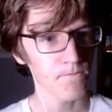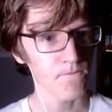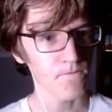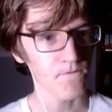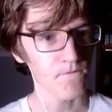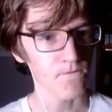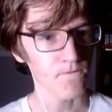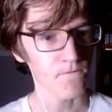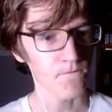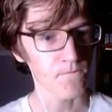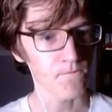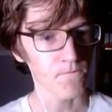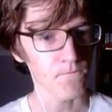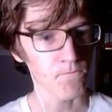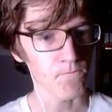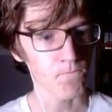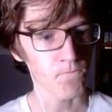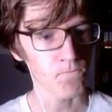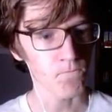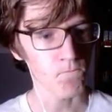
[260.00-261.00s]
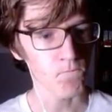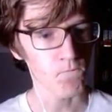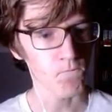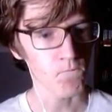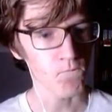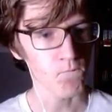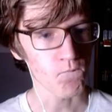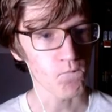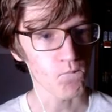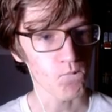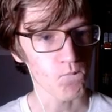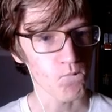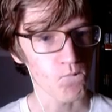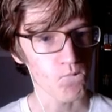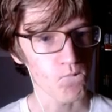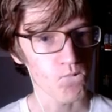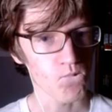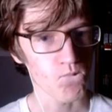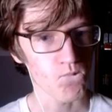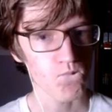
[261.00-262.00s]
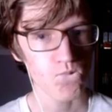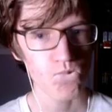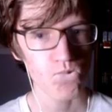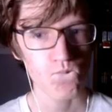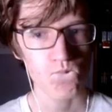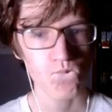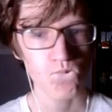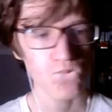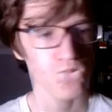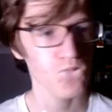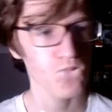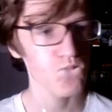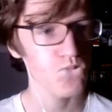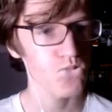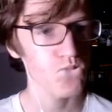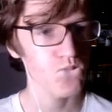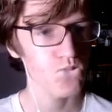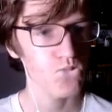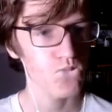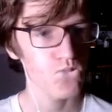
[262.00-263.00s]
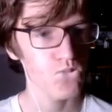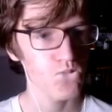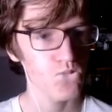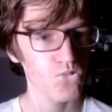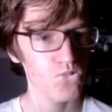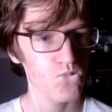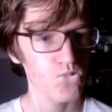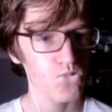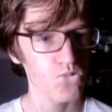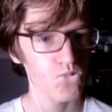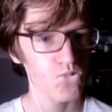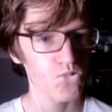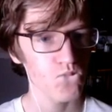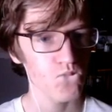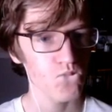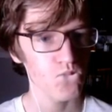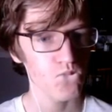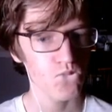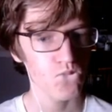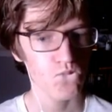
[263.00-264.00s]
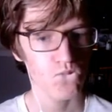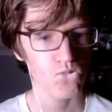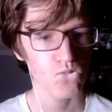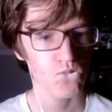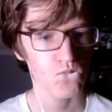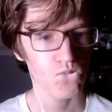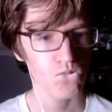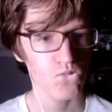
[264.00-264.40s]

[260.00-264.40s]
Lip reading: Nobody speaks.